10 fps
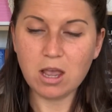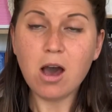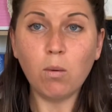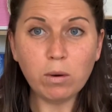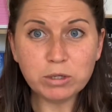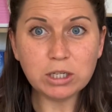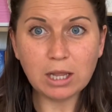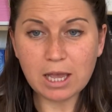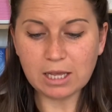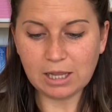What would you
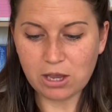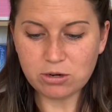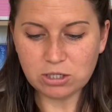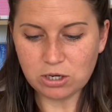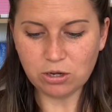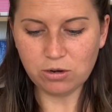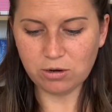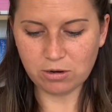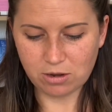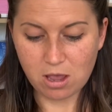like Leo to know
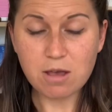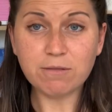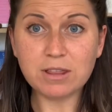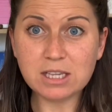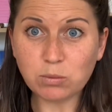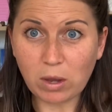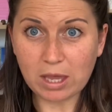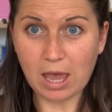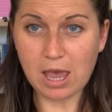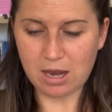for this week
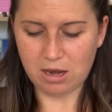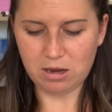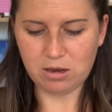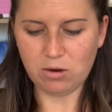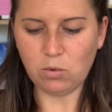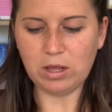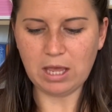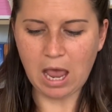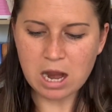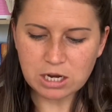ahead? What are the
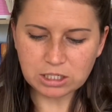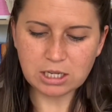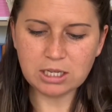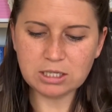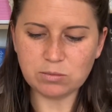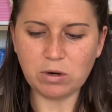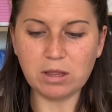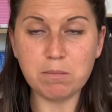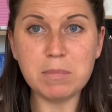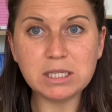energies? What are the
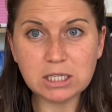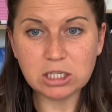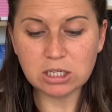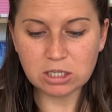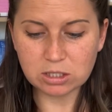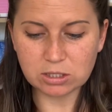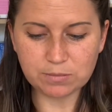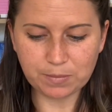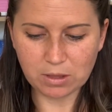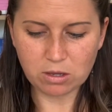messages?
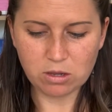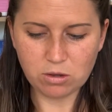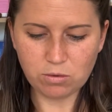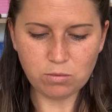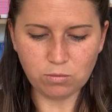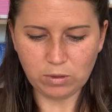Oh my